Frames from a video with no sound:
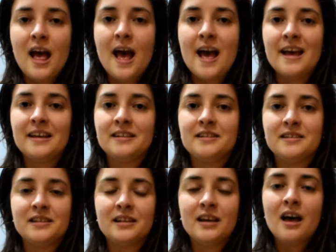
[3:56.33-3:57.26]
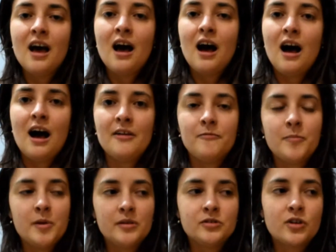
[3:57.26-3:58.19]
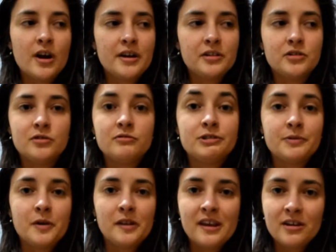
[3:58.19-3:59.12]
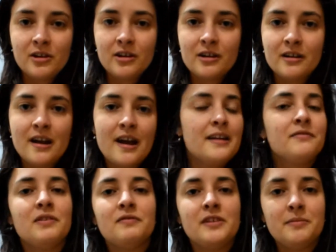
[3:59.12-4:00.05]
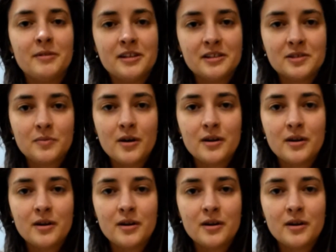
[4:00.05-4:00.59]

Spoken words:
And I've been trying to do Duolingo and 15 minutes